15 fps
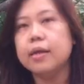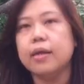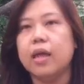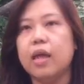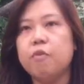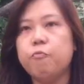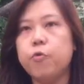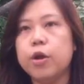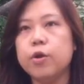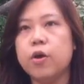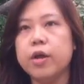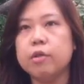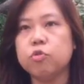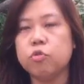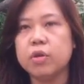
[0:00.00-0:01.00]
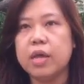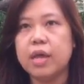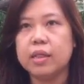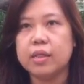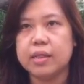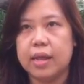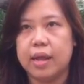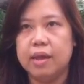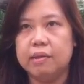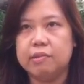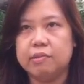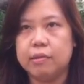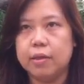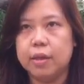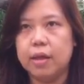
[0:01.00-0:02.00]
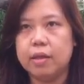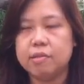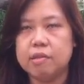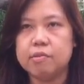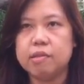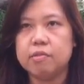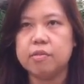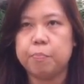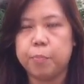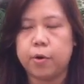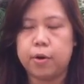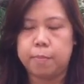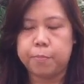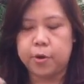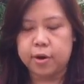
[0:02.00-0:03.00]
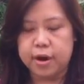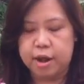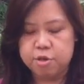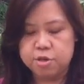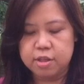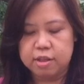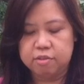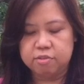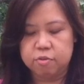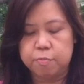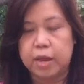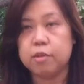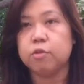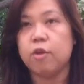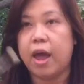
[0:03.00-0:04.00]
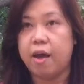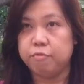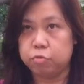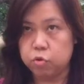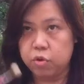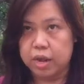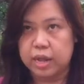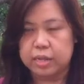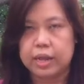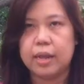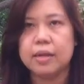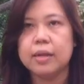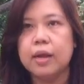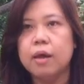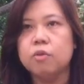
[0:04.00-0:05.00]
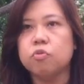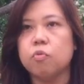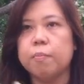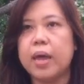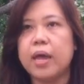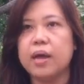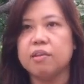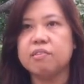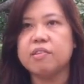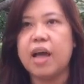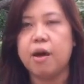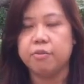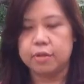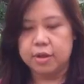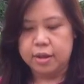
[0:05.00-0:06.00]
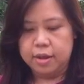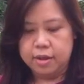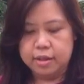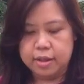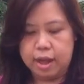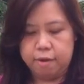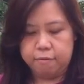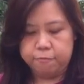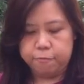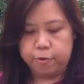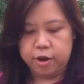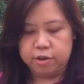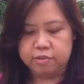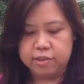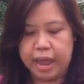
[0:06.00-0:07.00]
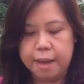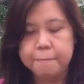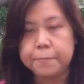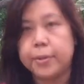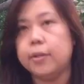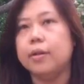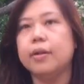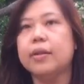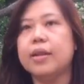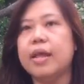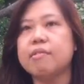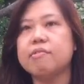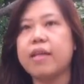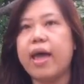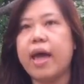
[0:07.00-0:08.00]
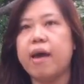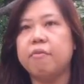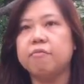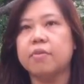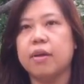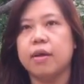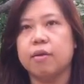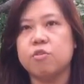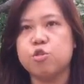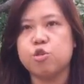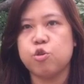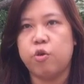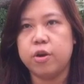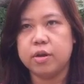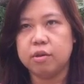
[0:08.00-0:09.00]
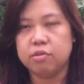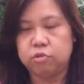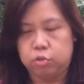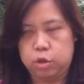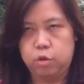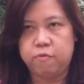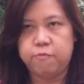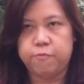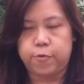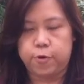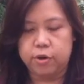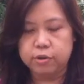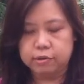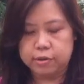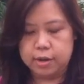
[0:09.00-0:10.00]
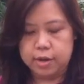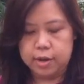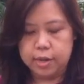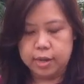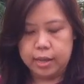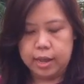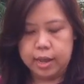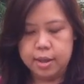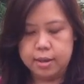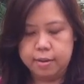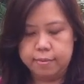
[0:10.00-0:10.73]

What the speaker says: if we're going to hit this, since it's a percussion instrument, you have to hit it to make a sound. Now, for example, let's have the shortest tube first. Okay.